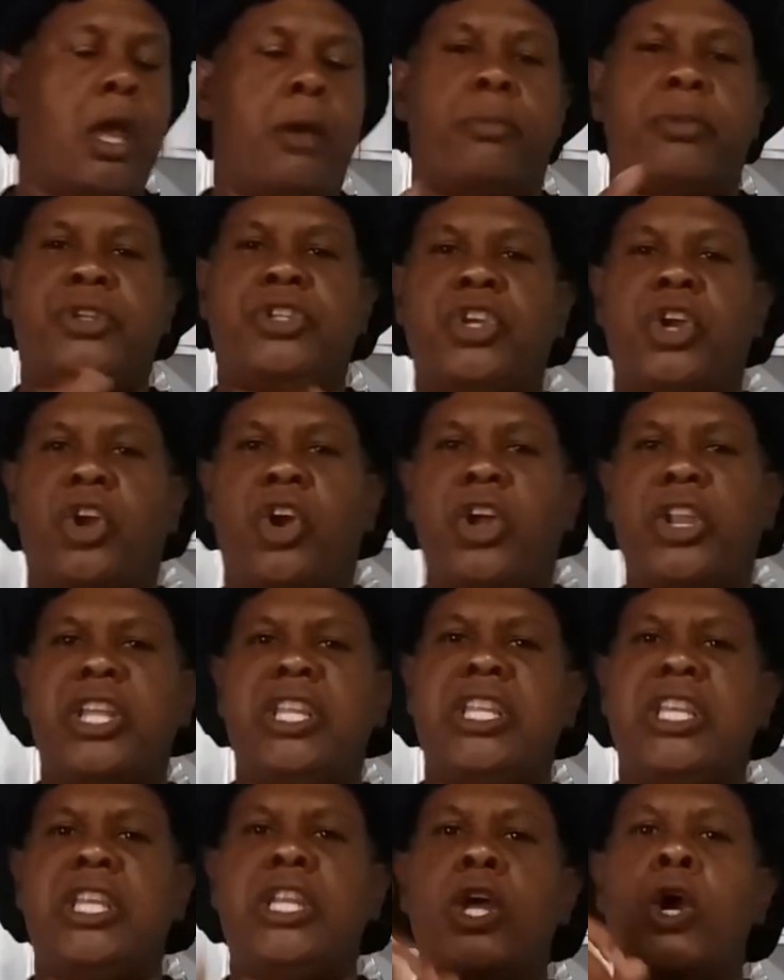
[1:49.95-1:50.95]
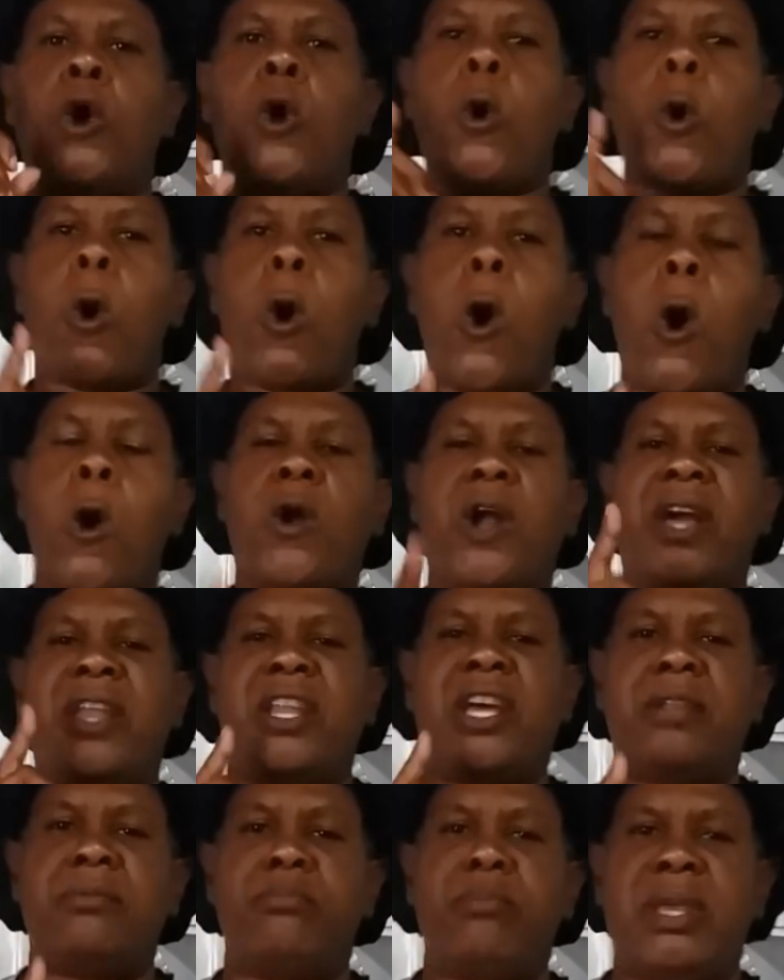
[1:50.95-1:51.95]
But you're gonna need
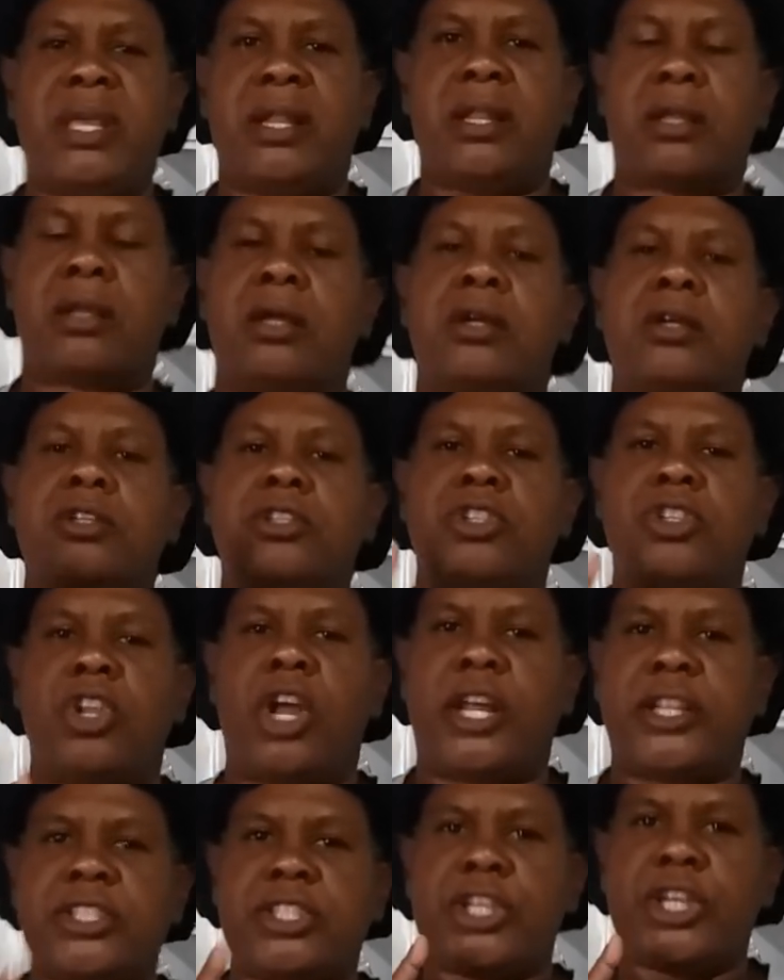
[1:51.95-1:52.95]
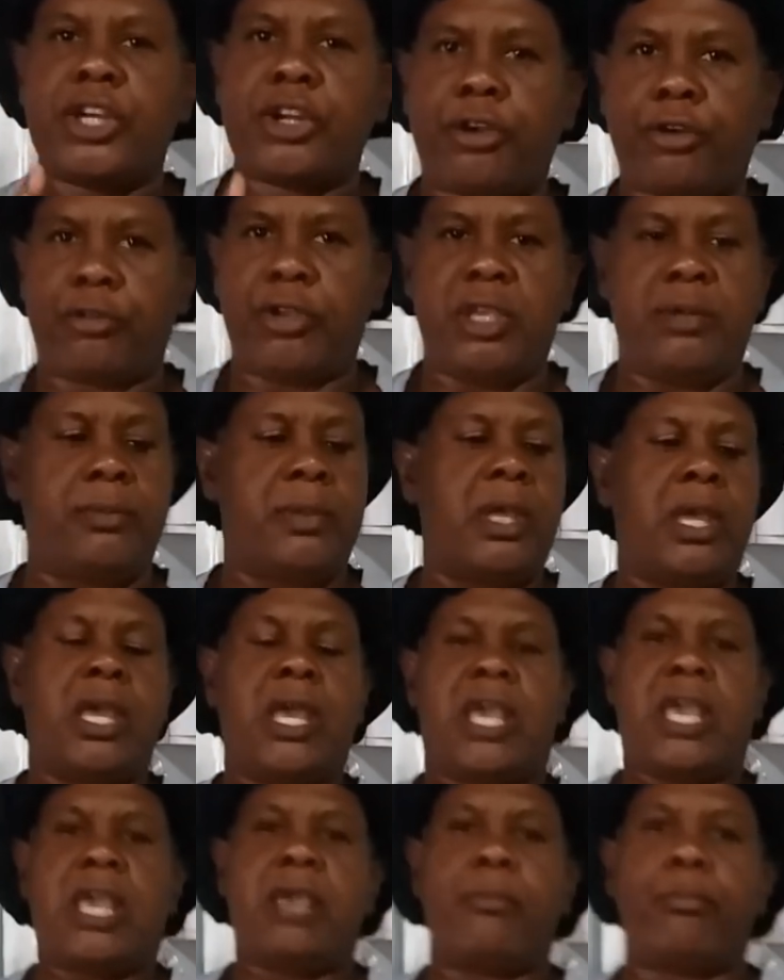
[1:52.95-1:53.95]
coconut milk, not cream,
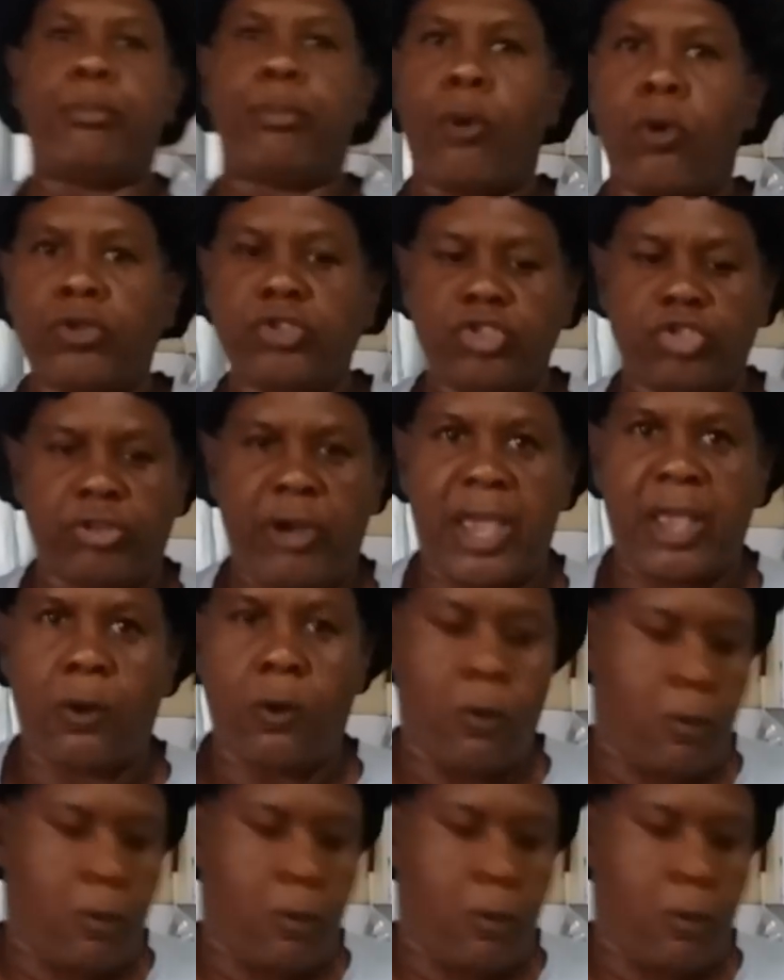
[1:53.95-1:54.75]
a bone dry